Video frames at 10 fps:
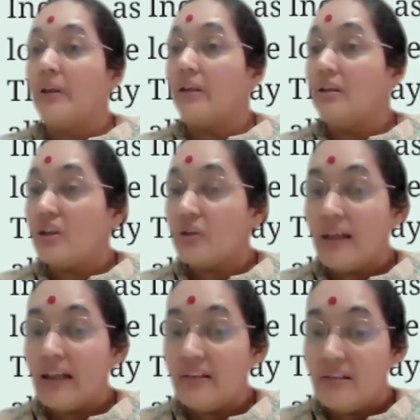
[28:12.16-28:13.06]
We also
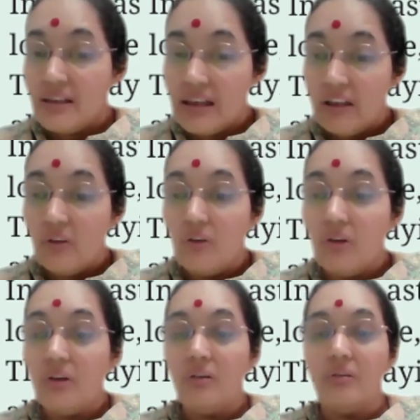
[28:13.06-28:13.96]
had a
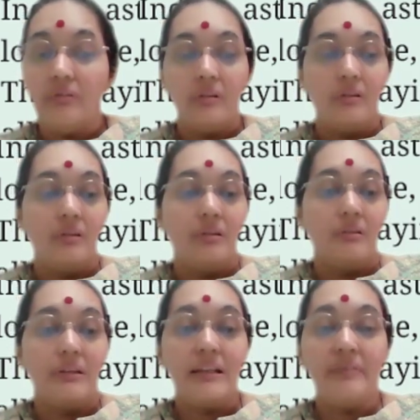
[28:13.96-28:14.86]
zero.
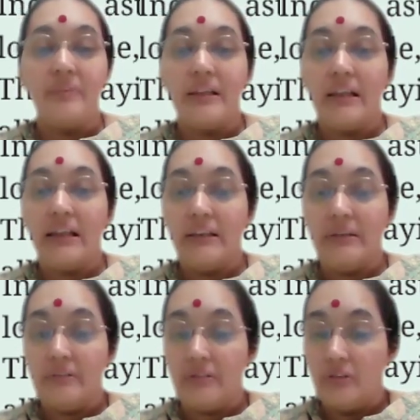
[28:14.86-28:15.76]
Then we had
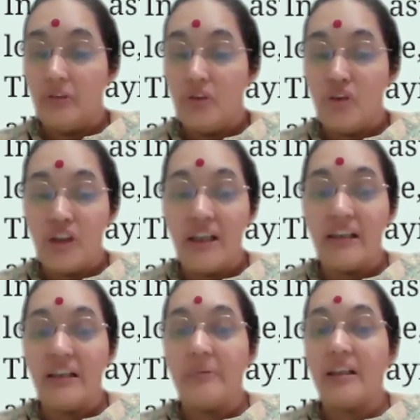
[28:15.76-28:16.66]

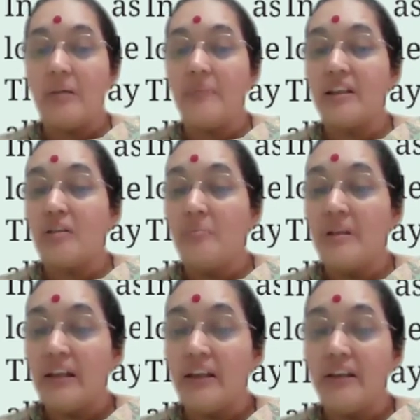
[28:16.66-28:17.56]
Ujjaini becoming the
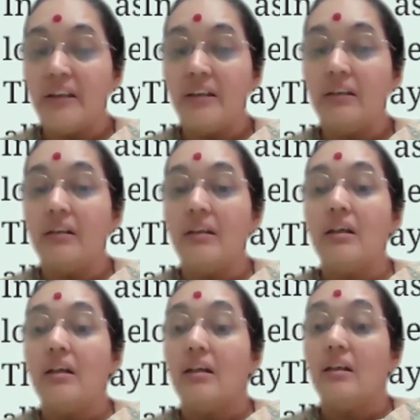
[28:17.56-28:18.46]
meridian,
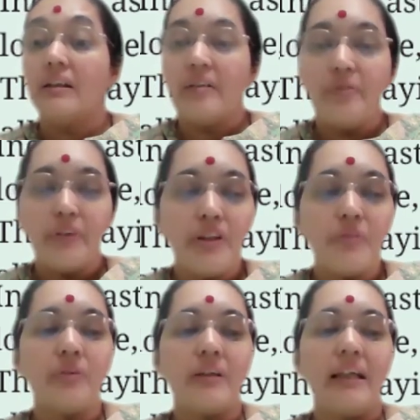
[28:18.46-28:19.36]
a reference
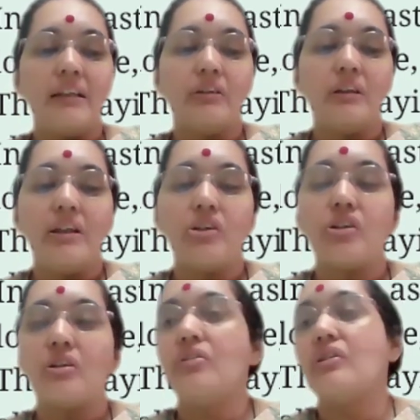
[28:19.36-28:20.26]
for
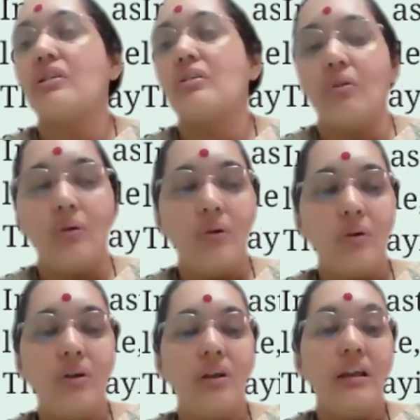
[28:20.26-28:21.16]
calculations in
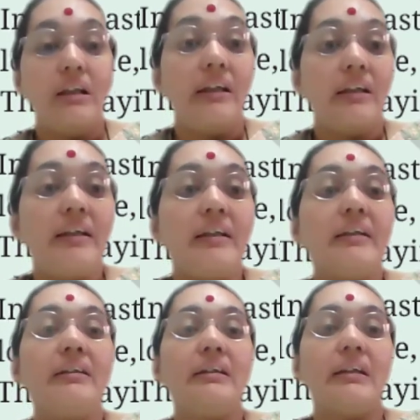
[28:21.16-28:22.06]
all
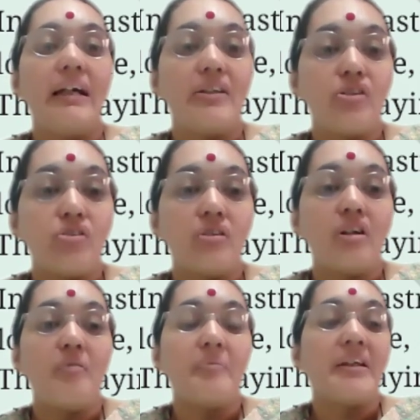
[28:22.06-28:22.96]
Indian
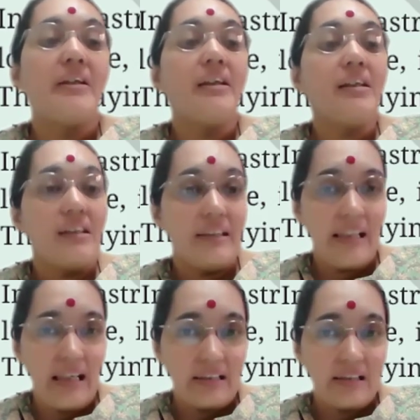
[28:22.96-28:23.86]
astronomical
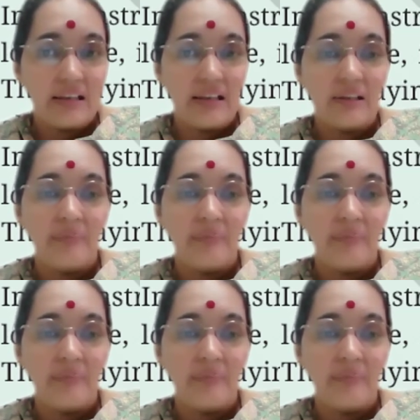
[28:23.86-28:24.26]
texts.